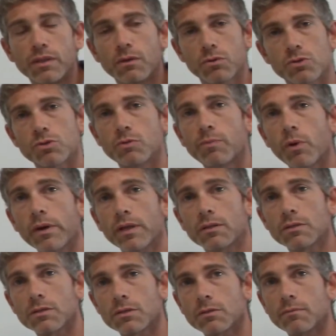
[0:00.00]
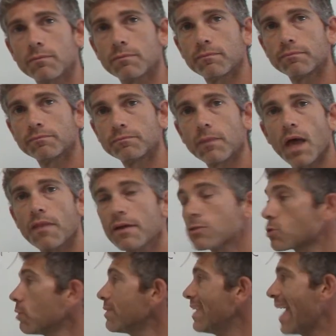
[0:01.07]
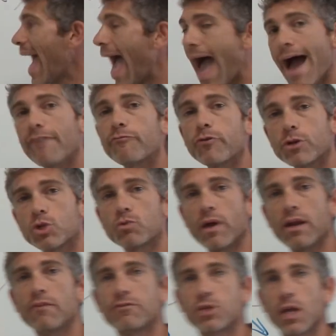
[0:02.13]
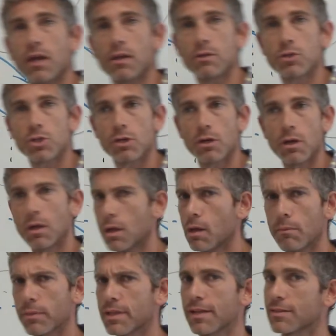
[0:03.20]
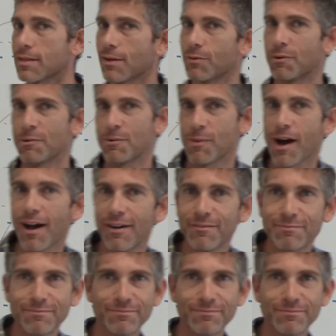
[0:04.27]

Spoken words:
those 2 points. And that's called the average rate of change. But that's not what we want.